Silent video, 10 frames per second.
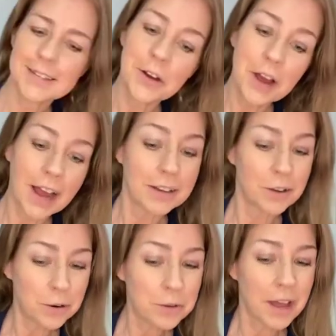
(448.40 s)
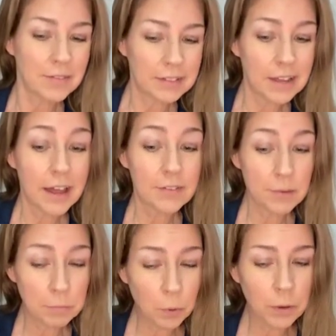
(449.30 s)
Sarah, I know you have a lot of
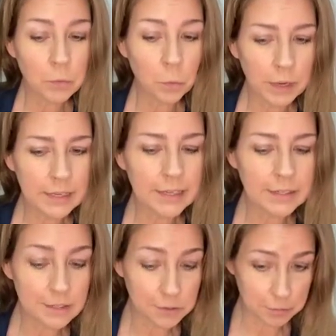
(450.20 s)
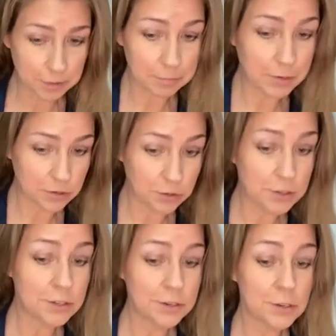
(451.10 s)
important wiggling to do, but be sure
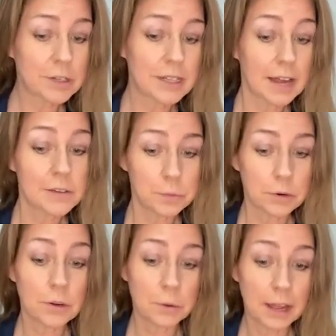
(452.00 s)
to do your classwork,